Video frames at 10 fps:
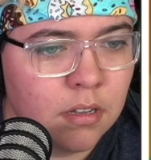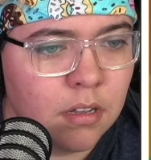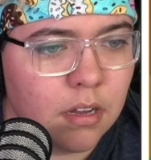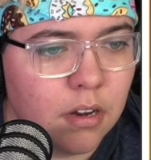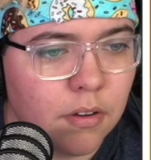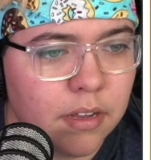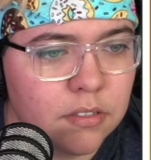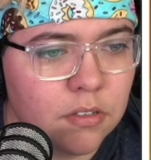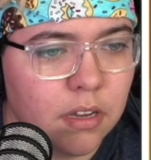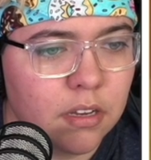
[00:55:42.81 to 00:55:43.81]
Okay,
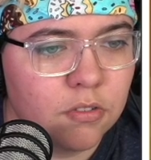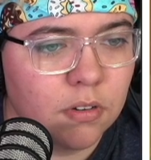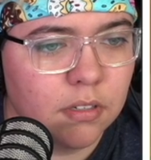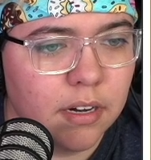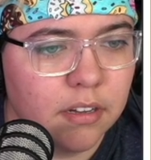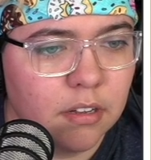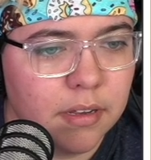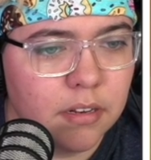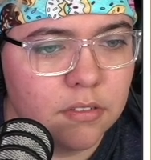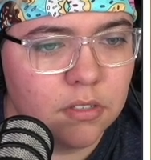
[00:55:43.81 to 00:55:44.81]
so a controller
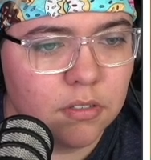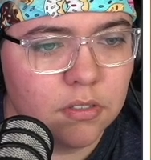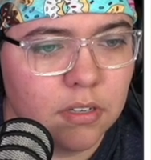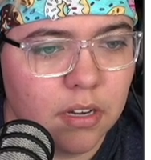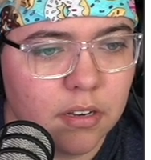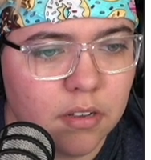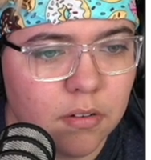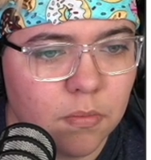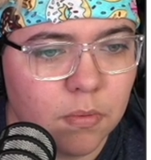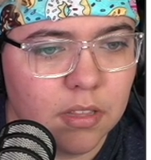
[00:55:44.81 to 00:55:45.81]
element
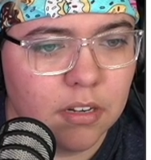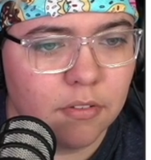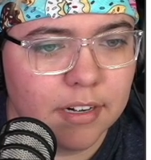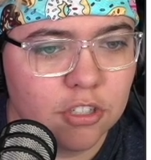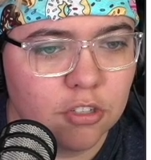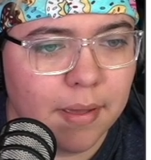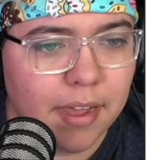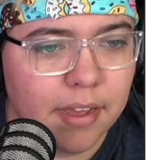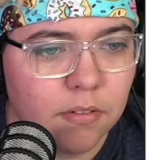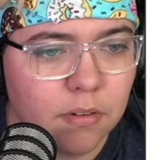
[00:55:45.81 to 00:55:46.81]
associated with a directional
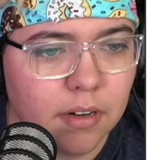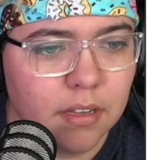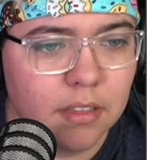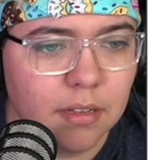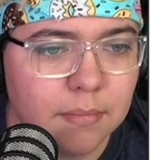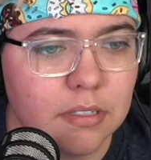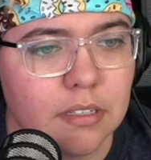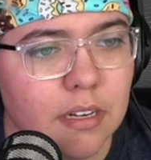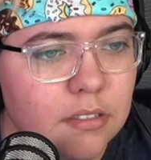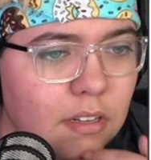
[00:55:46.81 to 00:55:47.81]
pad or a
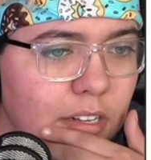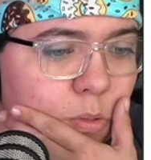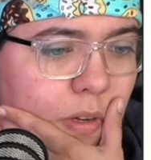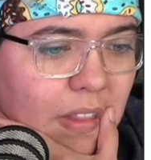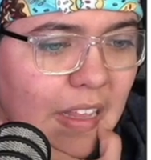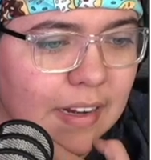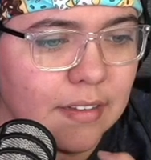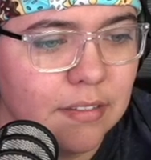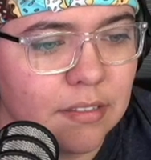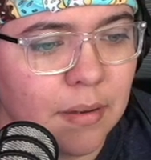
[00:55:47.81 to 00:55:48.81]
thumbstick. So that's what that is.